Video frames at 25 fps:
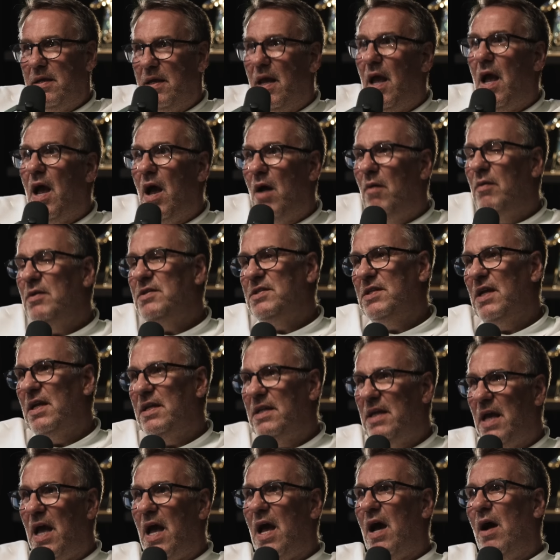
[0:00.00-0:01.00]
Yeah, I would
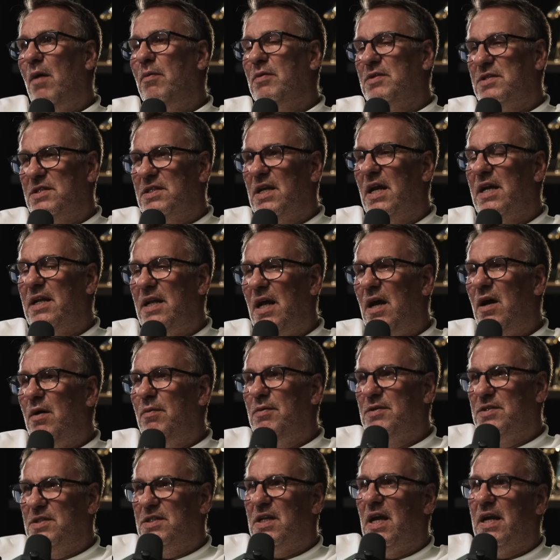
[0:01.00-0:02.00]
say. Yeah, I would say that.
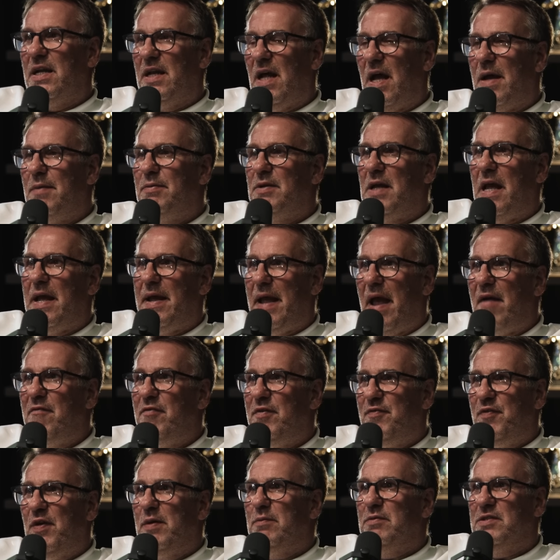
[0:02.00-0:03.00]
I would say that. It, it,
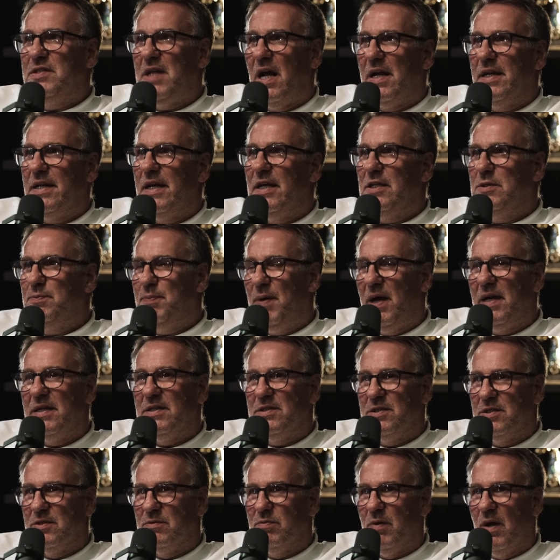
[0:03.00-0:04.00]
everything was done at his
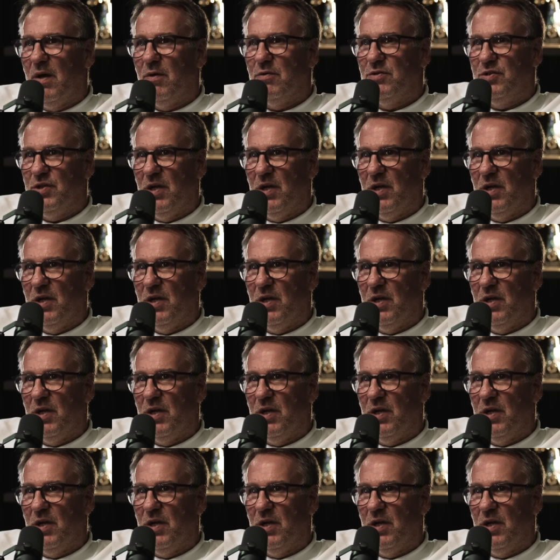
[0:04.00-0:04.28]
pace as well.